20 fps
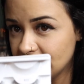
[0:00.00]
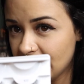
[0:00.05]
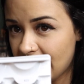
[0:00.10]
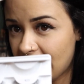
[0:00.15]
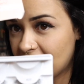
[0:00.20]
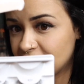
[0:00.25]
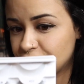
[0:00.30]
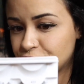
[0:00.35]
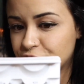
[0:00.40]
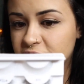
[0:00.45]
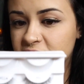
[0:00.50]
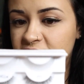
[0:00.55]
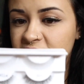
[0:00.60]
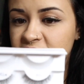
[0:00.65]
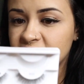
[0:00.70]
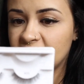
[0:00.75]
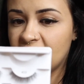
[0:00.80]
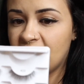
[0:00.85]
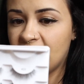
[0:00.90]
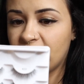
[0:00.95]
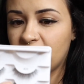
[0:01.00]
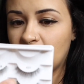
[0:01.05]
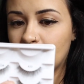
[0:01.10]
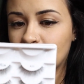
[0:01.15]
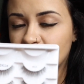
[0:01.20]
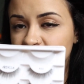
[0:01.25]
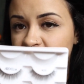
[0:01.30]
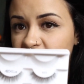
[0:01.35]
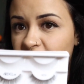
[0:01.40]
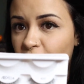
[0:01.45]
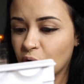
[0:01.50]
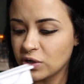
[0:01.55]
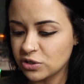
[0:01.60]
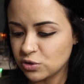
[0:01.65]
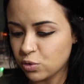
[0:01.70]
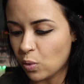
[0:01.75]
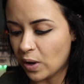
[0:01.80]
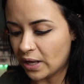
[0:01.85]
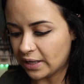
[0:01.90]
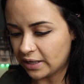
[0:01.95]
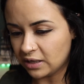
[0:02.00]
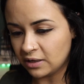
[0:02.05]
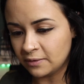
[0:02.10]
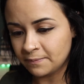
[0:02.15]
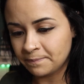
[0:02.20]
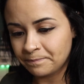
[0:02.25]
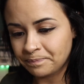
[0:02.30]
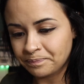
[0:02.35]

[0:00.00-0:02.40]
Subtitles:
Lashes, and the number's 420.